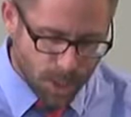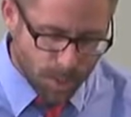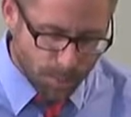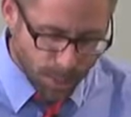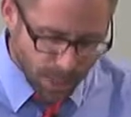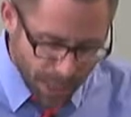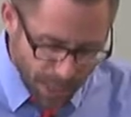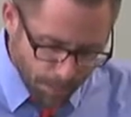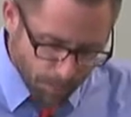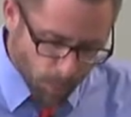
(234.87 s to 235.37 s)

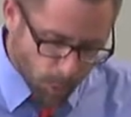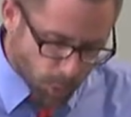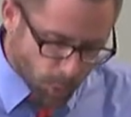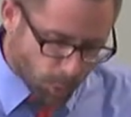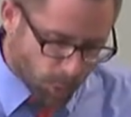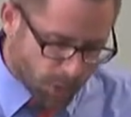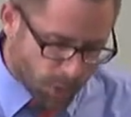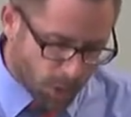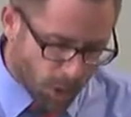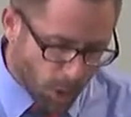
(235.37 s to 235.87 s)
But Ambrose
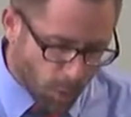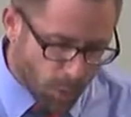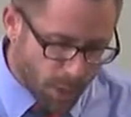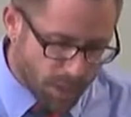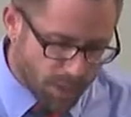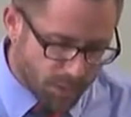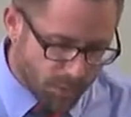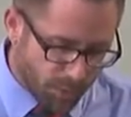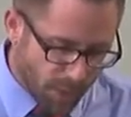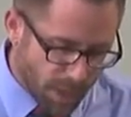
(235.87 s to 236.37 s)
wasn't
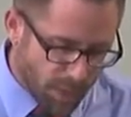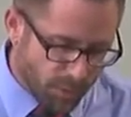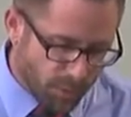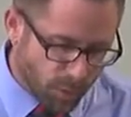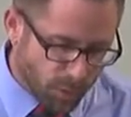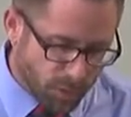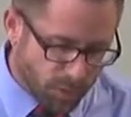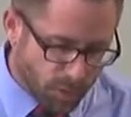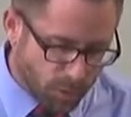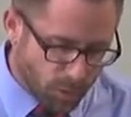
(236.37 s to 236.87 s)
always
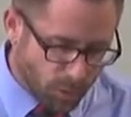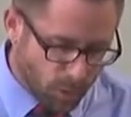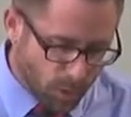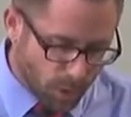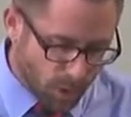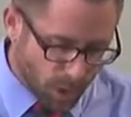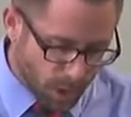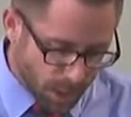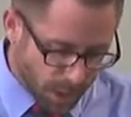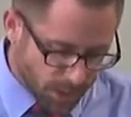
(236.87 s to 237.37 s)
faithful to
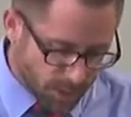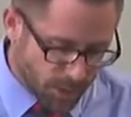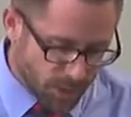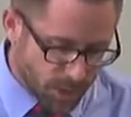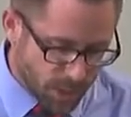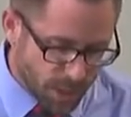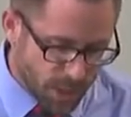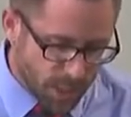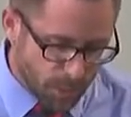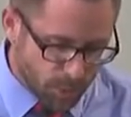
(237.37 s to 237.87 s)

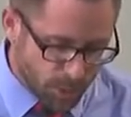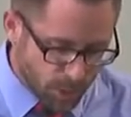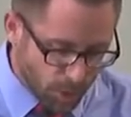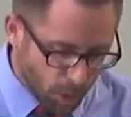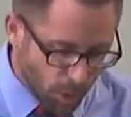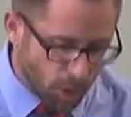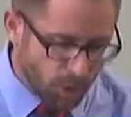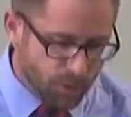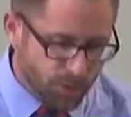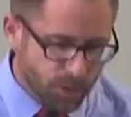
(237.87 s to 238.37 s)
Augustine. He was
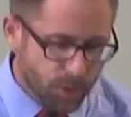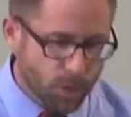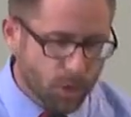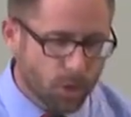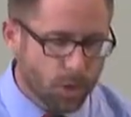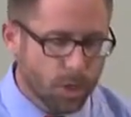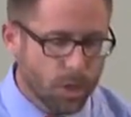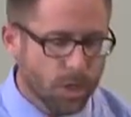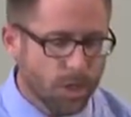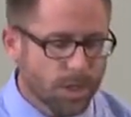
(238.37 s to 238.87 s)

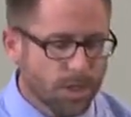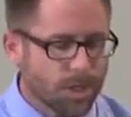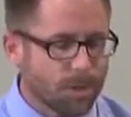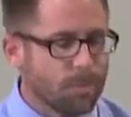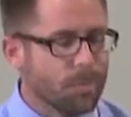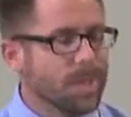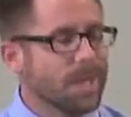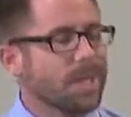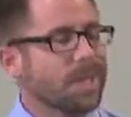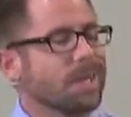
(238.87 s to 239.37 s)
also
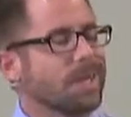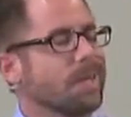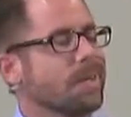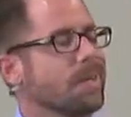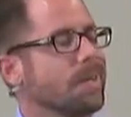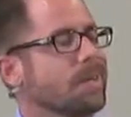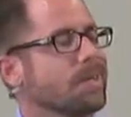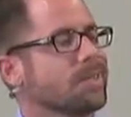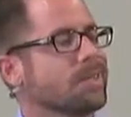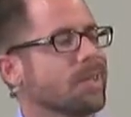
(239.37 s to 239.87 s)
committed
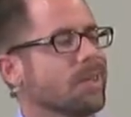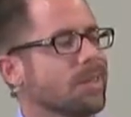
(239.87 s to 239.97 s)
to